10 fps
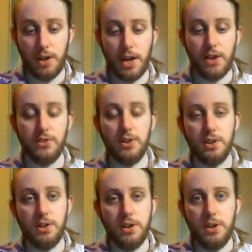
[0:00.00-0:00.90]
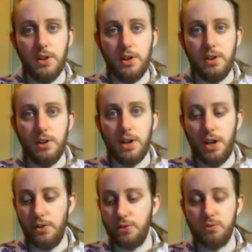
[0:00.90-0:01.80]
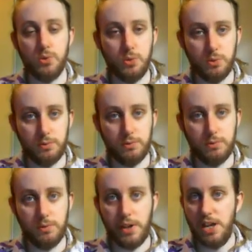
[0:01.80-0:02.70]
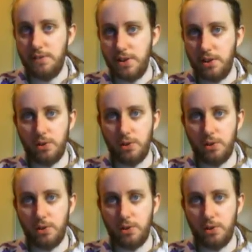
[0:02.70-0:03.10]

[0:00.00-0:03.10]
as a rule, even in an